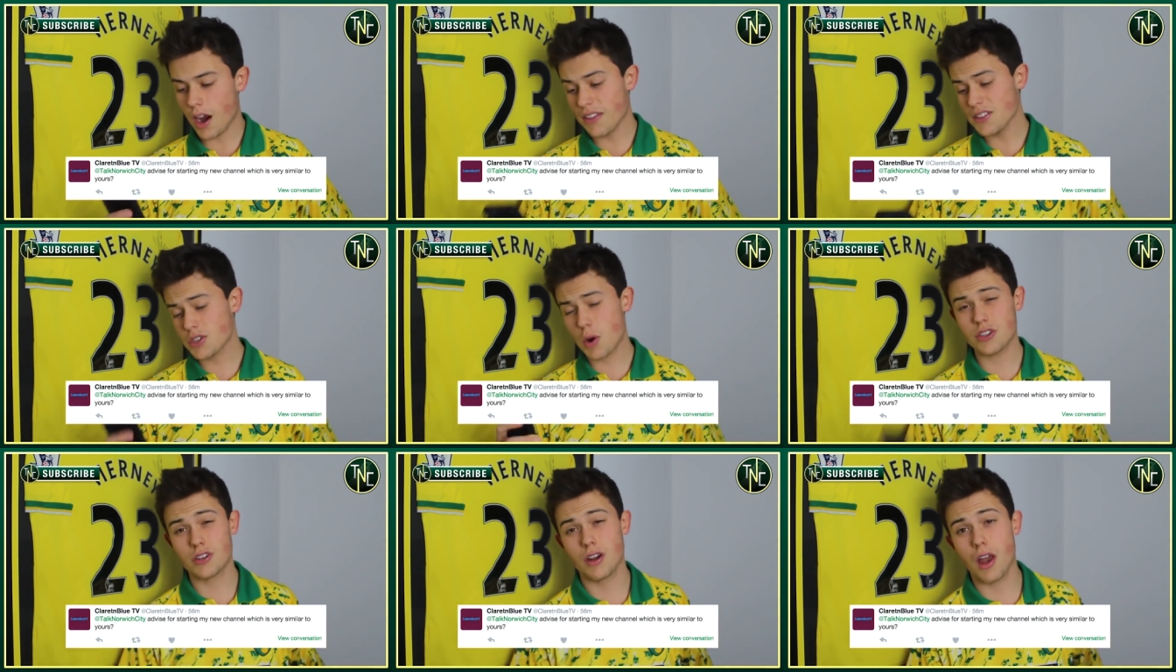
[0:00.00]
get this
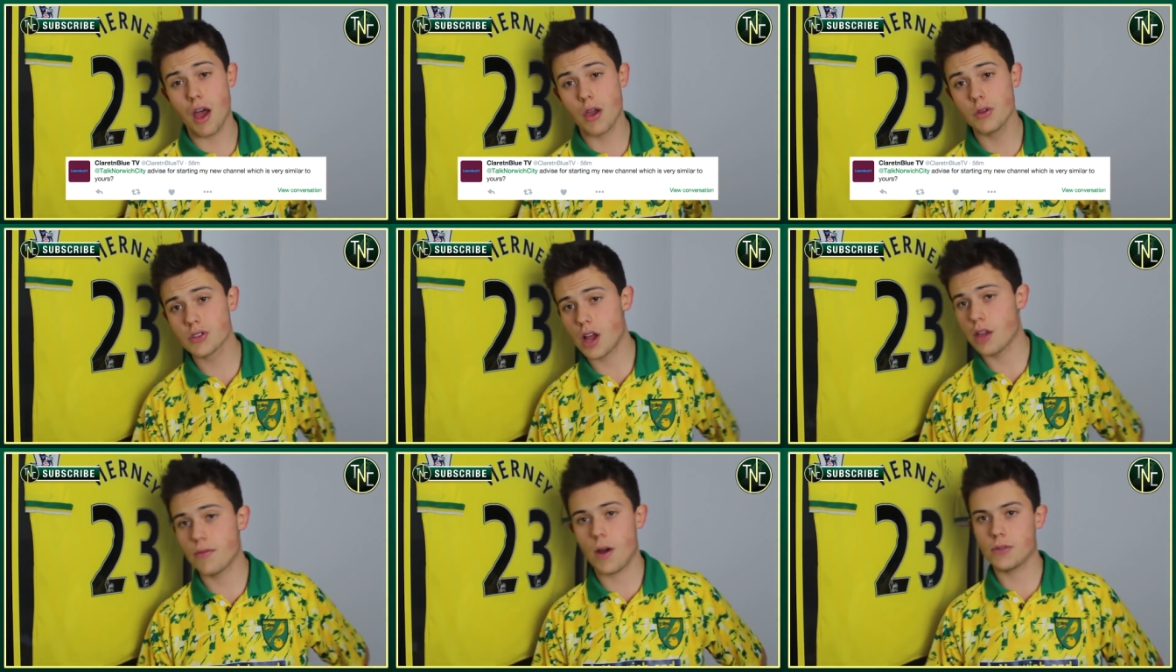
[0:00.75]
question loads,
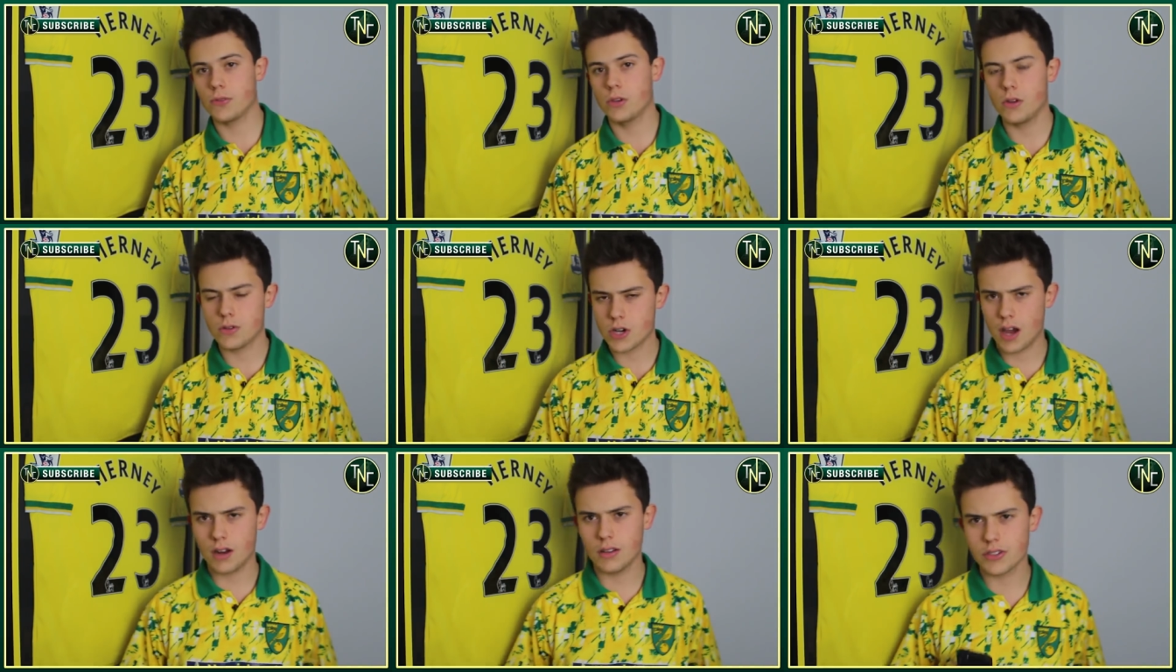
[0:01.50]
like advice for new
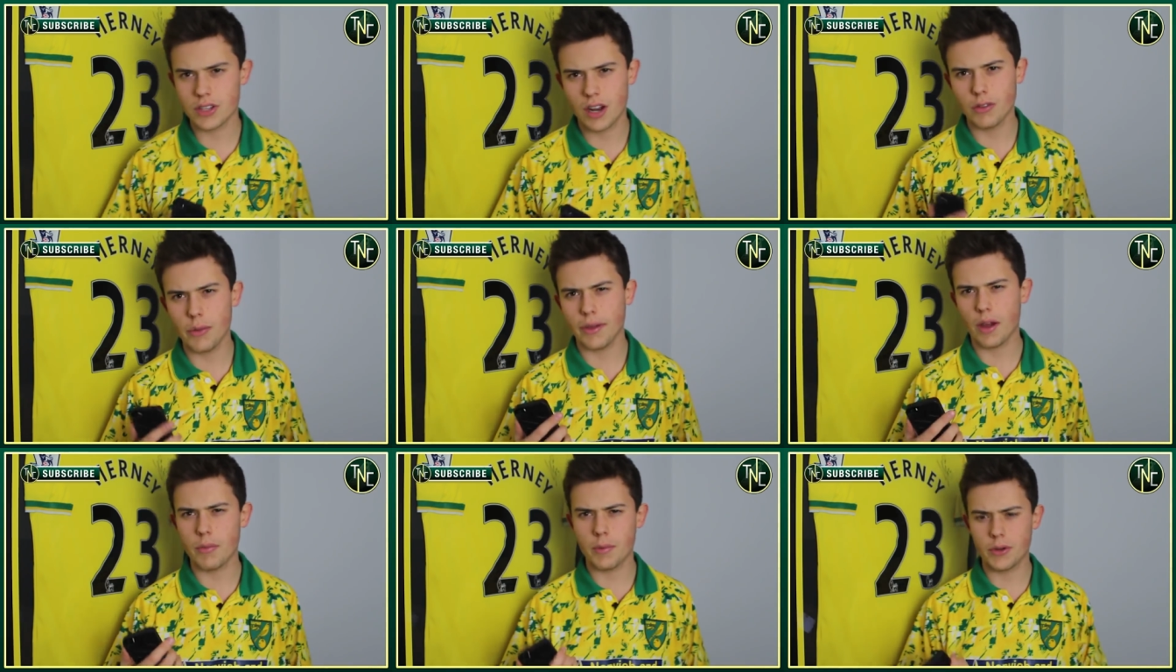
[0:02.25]
channels, and I don't
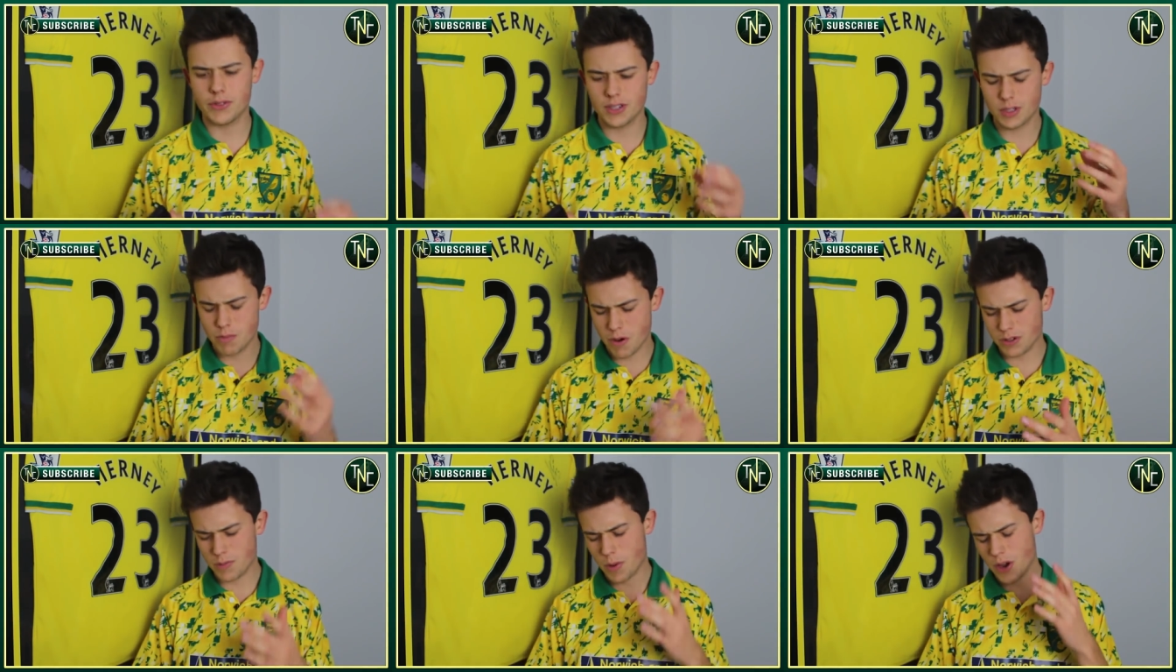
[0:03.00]
think I'm the most
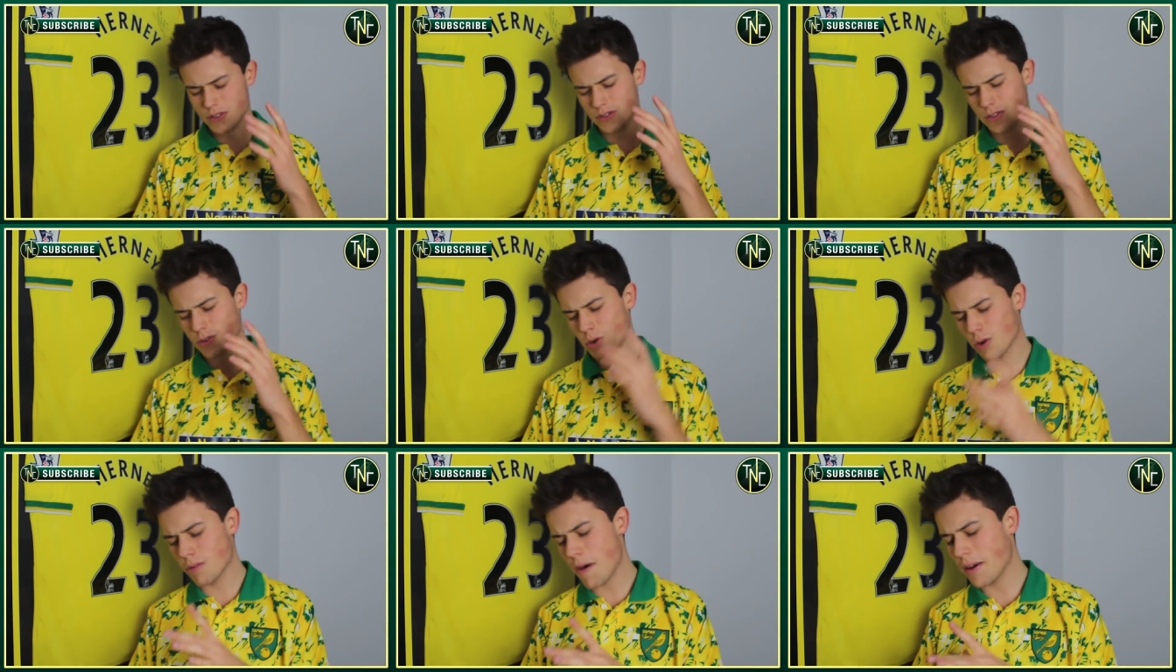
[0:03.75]
experienced person to
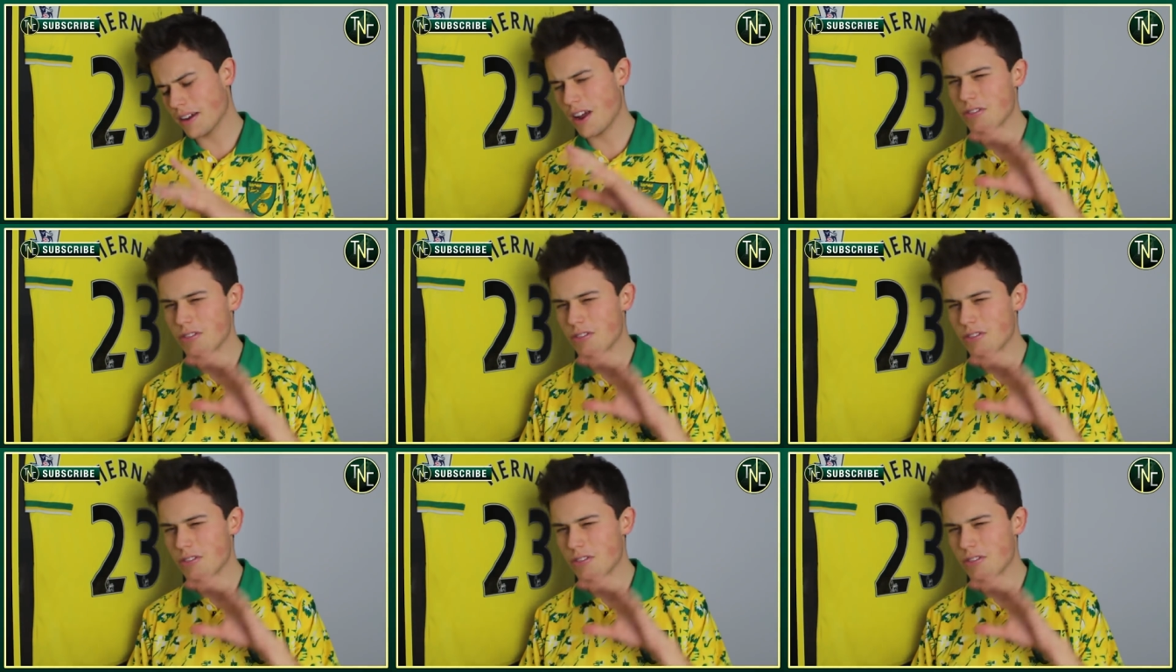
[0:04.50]
talk about it.